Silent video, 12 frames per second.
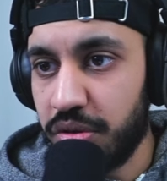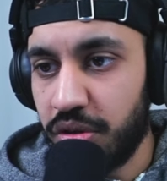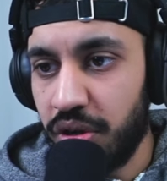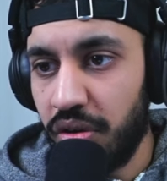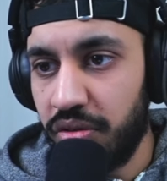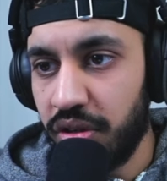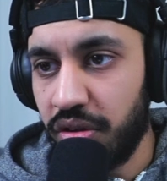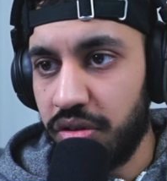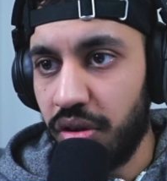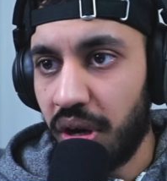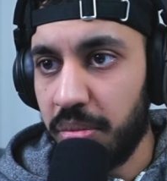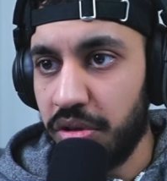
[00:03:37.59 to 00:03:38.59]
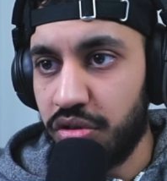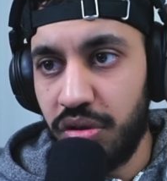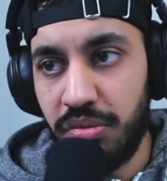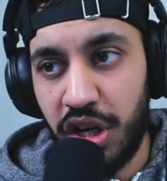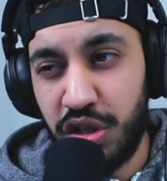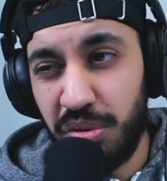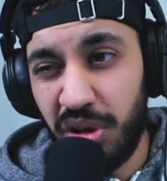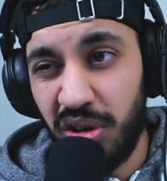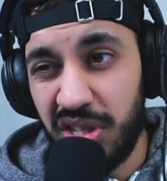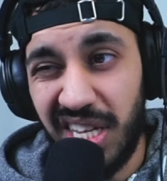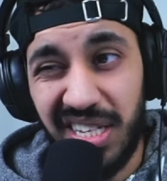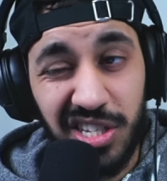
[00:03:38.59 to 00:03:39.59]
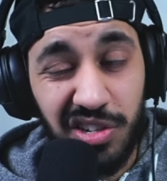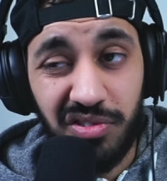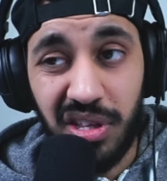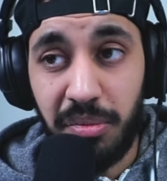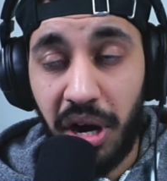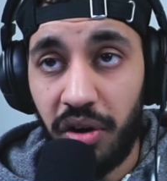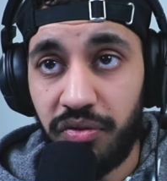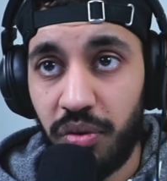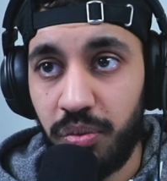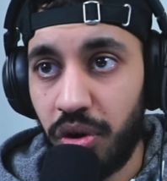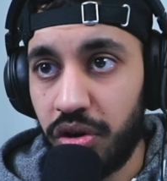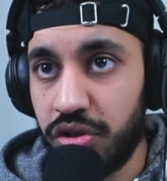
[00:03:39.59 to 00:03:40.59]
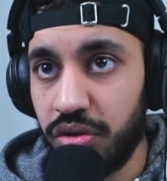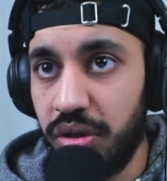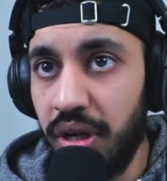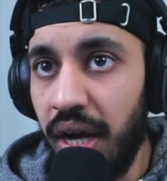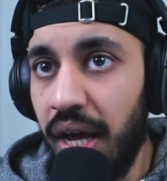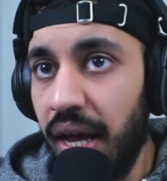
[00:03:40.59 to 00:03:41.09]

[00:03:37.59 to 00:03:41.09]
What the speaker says: which we're not really going to talk about too much because that doesn't really matter for Warzone.